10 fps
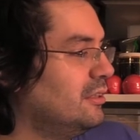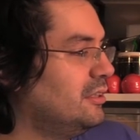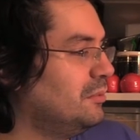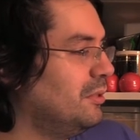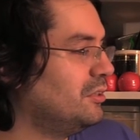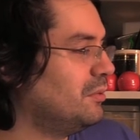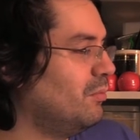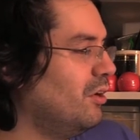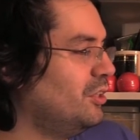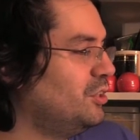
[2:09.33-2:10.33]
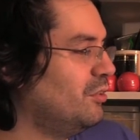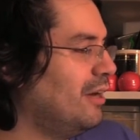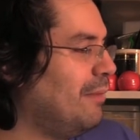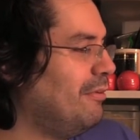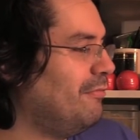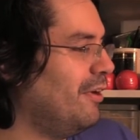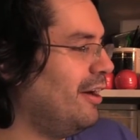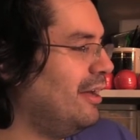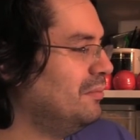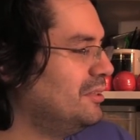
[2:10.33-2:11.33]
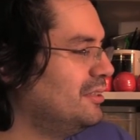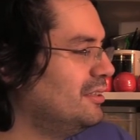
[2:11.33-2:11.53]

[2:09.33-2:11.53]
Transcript: Smell some Roger Rabbit vibes.